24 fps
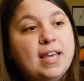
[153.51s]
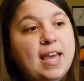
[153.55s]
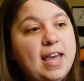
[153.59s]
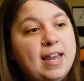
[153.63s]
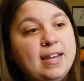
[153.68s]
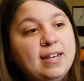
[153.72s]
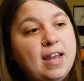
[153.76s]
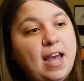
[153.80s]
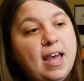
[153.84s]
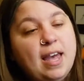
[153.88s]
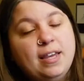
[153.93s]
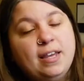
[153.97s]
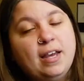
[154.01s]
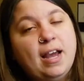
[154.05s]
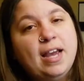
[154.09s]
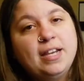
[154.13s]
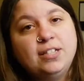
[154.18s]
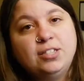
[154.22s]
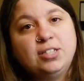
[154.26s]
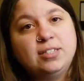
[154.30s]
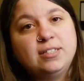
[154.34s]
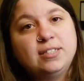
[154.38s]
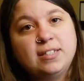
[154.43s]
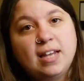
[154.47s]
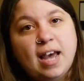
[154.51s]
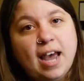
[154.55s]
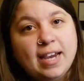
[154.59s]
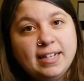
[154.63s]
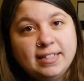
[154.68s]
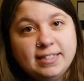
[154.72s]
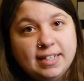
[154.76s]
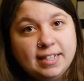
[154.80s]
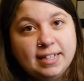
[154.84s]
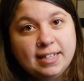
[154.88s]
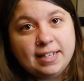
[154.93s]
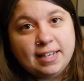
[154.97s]
And I
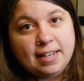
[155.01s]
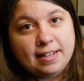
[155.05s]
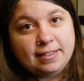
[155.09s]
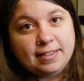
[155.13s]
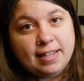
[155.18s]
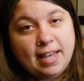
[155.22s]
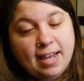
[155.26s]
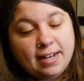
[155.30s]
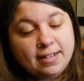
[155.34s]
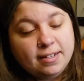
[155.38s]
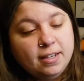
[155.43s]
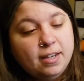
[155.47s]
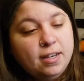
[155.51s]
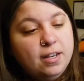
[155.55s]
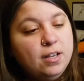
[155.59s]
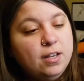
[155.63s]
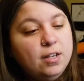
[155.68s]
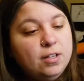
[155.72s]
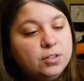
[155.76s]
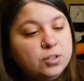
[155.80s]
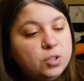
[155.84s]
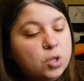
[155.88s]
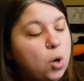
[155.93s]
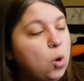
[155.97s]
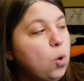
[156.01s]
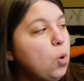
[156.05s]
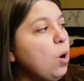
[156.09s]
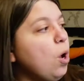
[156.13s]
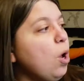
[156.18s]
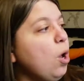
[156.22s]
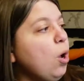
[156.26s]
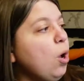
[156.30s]
didn't get that. So